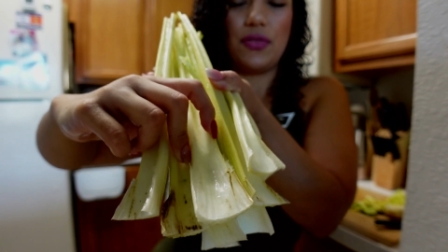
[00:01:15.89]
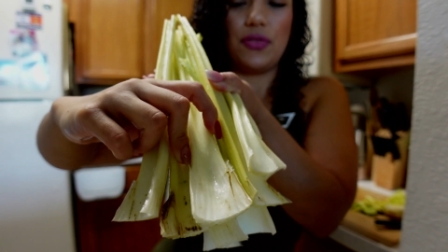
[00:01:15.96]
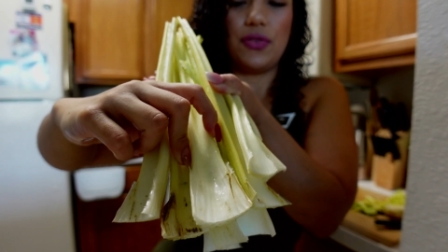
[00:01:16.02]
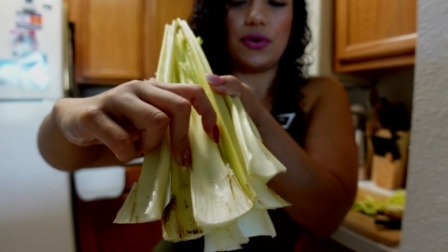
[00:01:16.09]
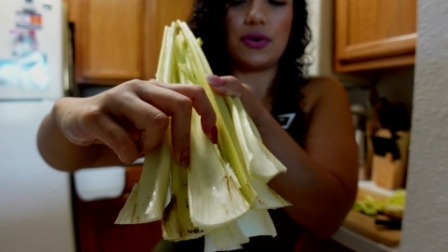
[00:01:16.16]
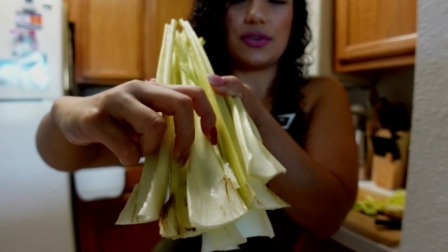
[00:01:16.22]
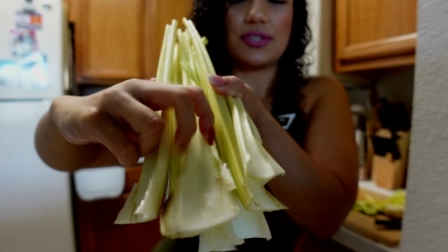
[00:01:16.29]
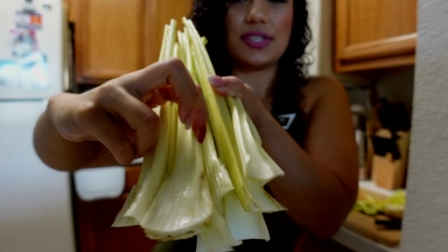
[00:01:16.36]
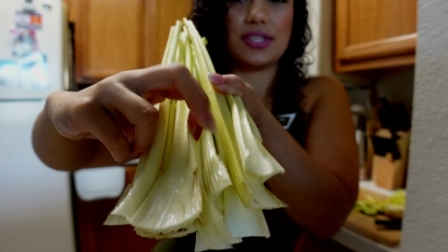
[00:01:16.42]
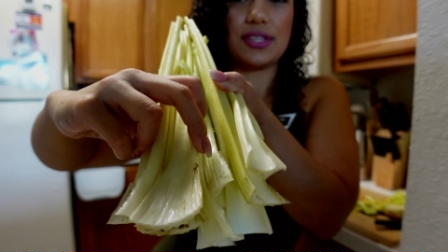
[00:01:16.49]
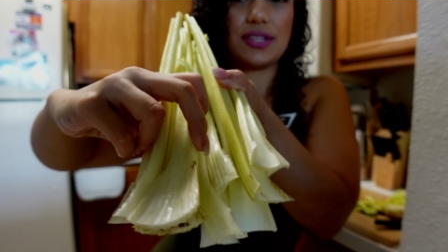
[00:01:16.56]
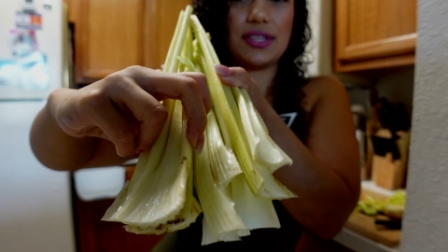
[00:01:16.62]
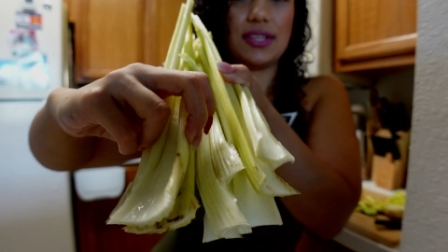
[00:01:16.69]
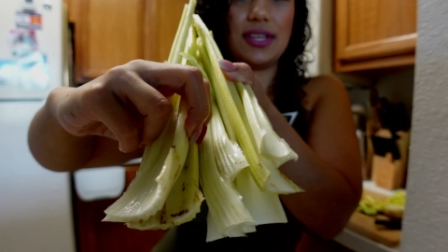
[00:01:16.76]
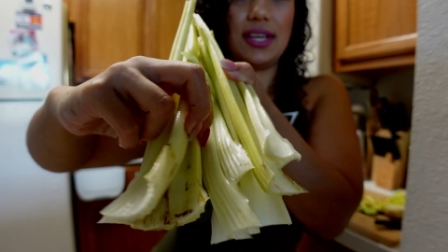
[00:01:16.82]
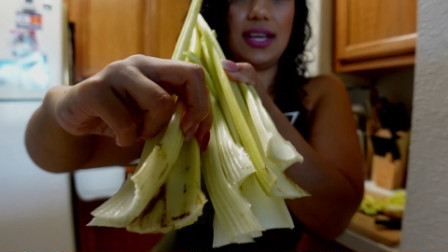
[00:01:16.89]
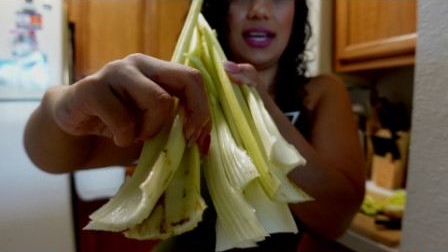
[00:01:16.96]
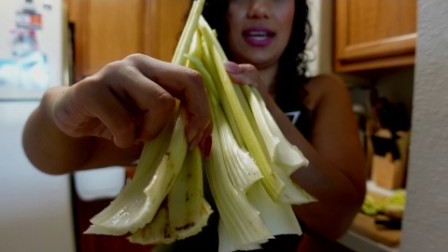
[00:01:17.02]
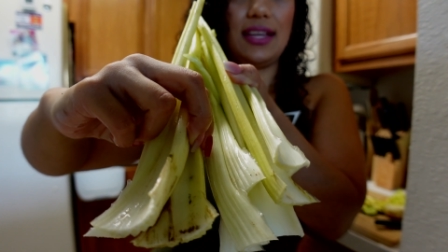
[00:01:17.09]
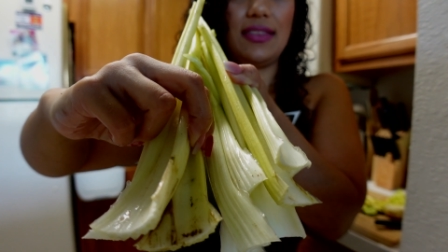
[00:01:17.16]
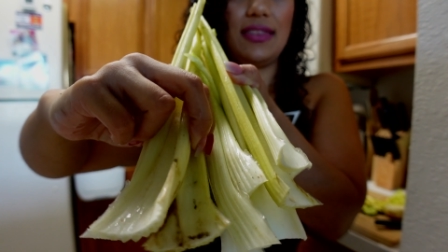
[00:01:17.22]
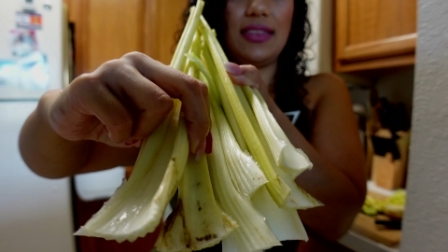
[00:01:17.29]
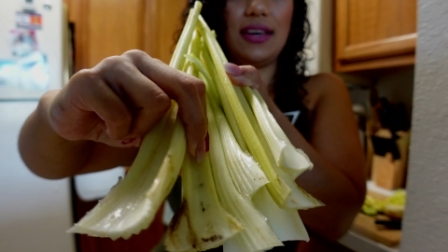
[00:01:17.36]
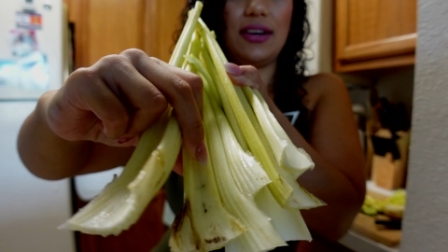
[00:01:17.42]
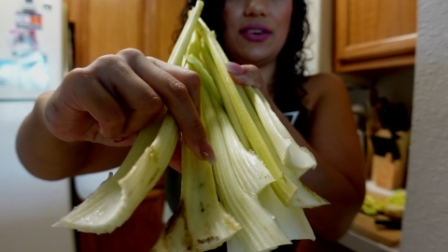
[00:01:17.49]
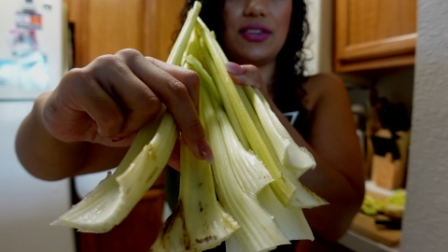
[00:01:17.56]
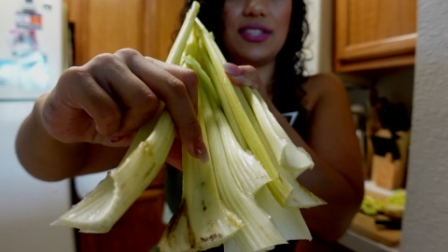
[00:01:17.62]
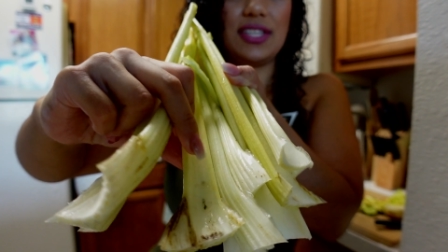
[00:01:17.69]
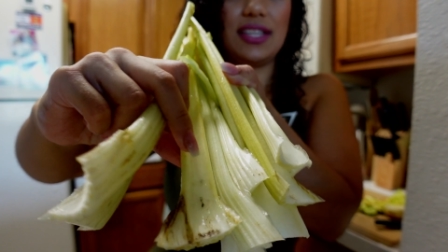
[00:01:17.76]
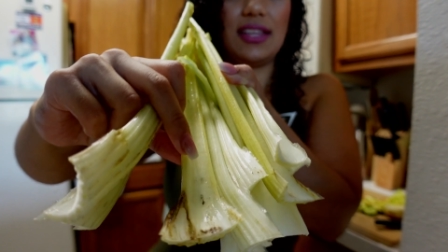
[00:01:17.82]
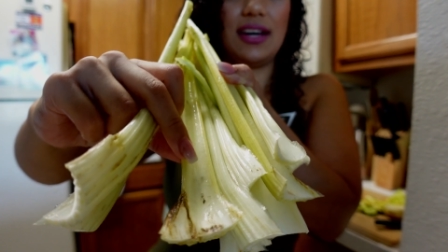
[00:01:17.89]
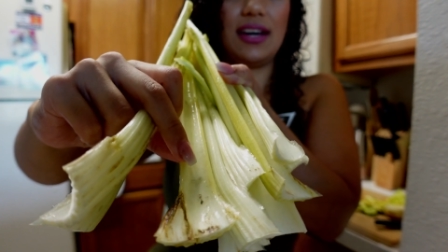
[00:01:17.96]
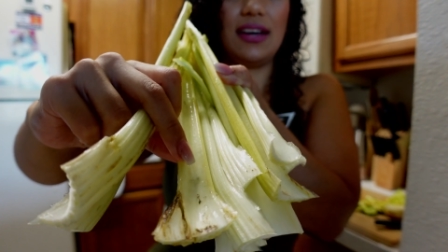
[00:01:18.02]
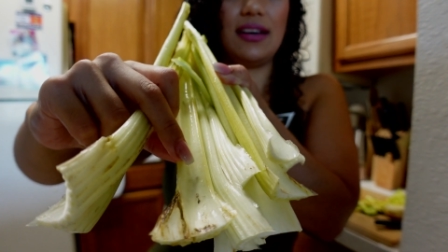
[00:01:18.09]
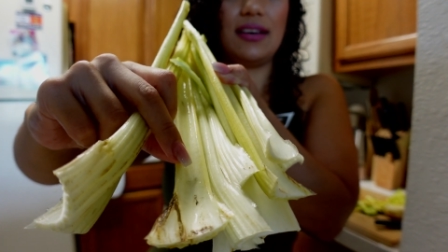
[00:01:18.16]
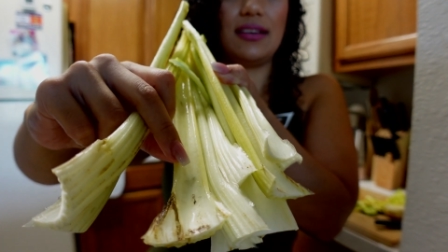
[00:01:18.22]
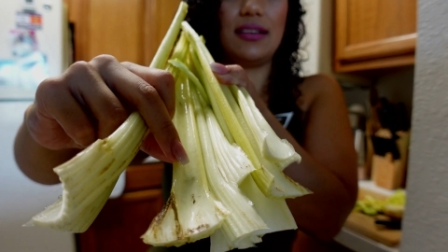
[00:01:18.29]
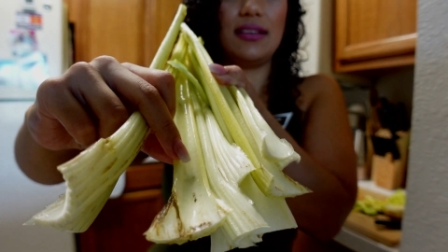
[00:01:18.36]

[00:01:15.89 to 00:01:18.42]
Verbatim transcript: dirt in there. See that?